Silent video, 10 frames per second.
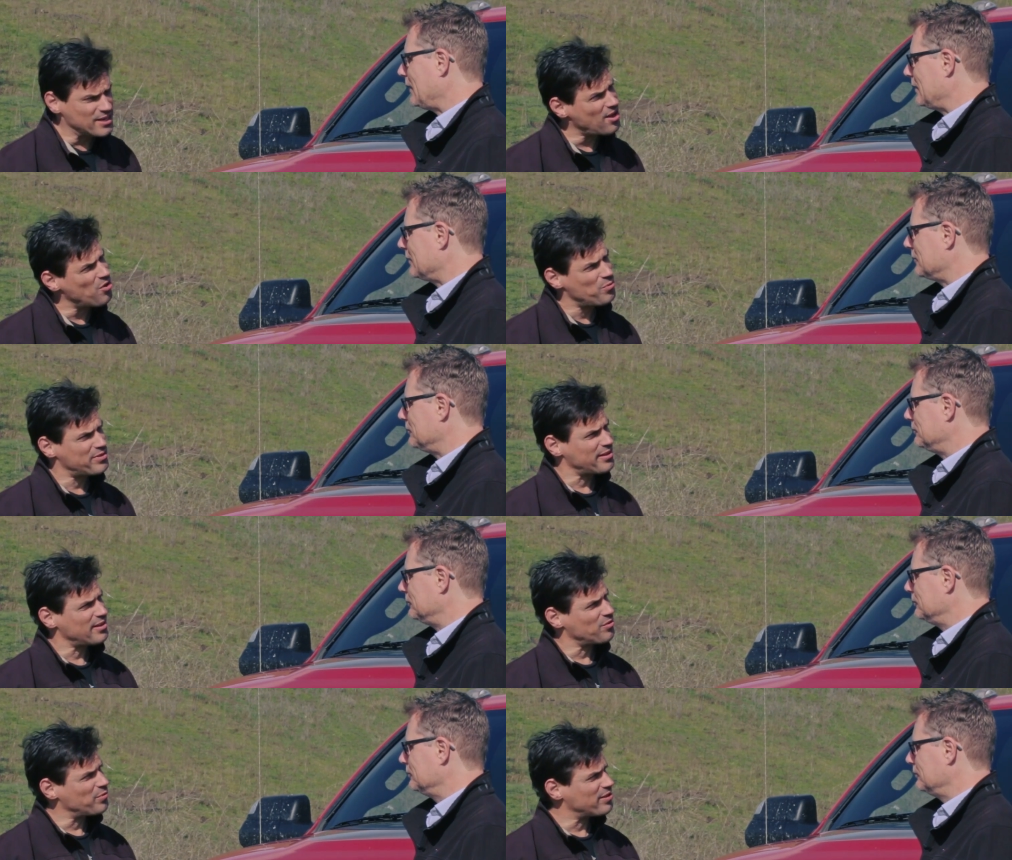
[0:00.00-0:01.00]
Speaker 1: to go with
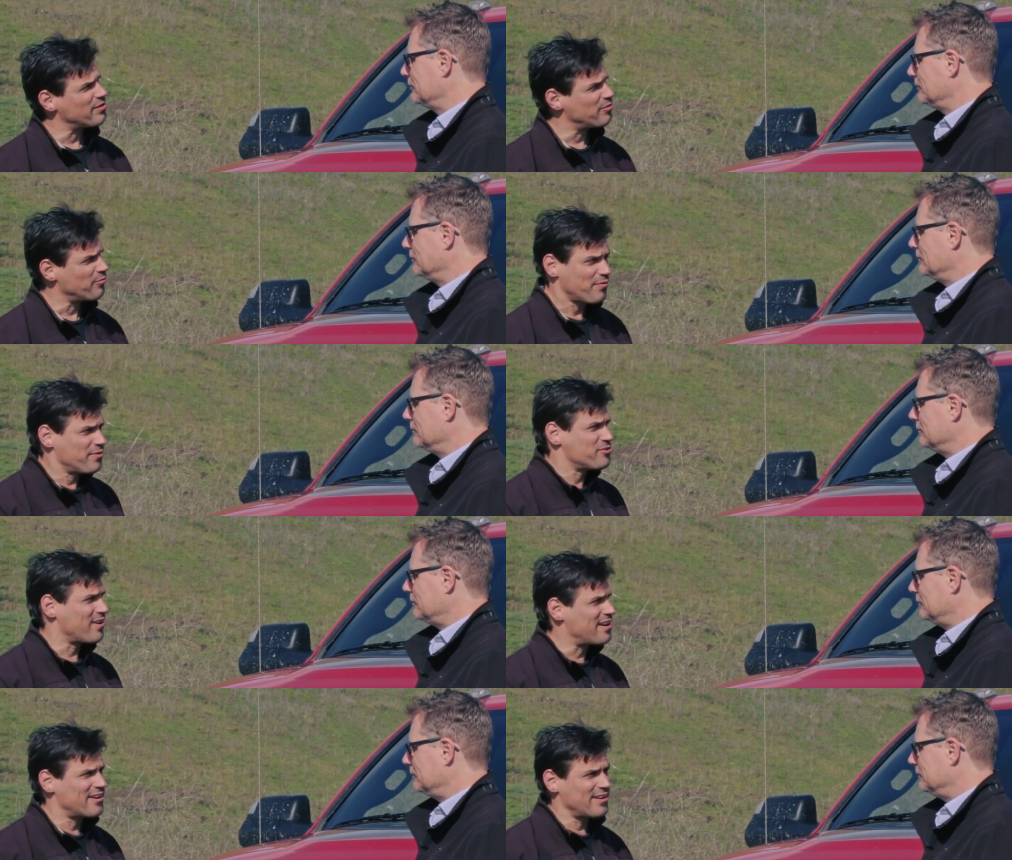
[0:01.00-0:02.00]
a with a
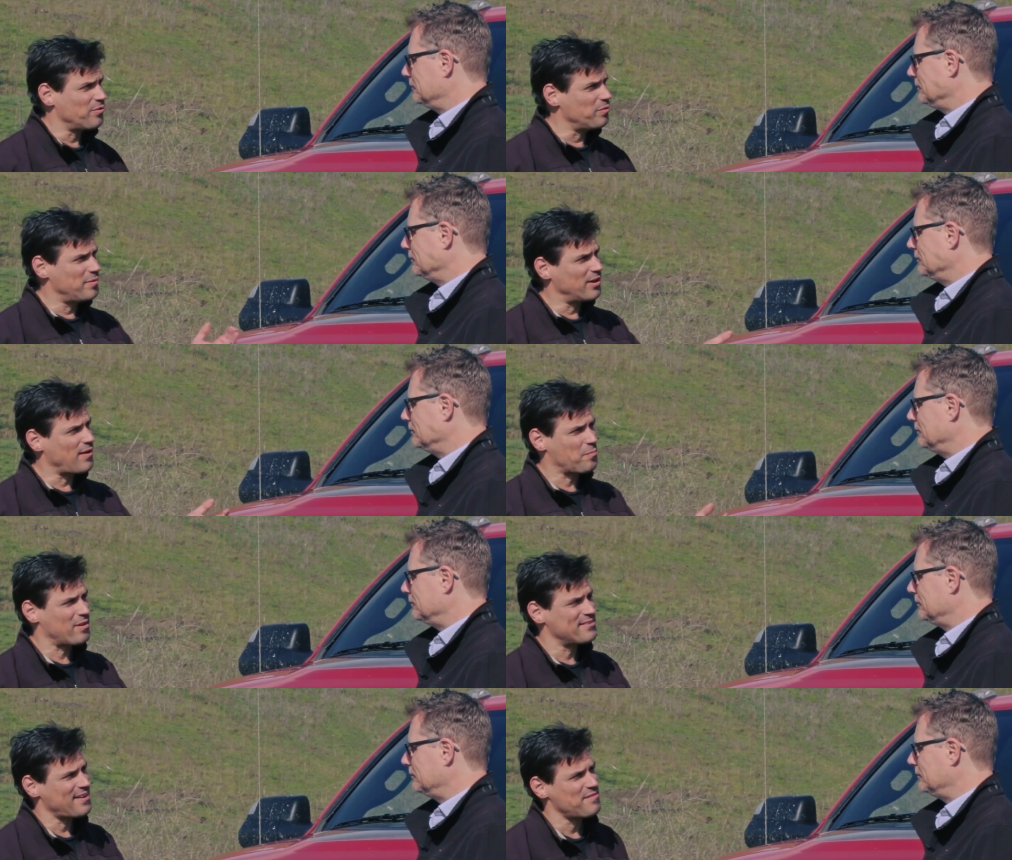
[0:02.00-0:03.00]
refrigerator, it would be a great
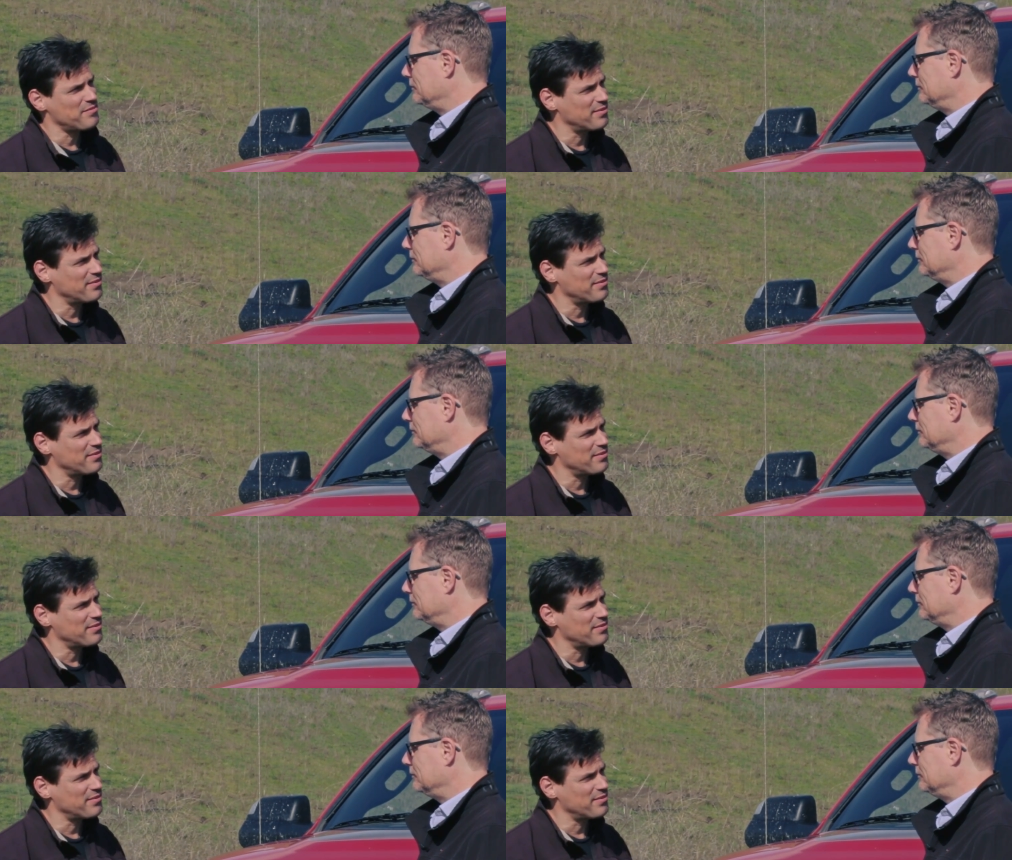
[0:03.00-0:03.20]
place to have a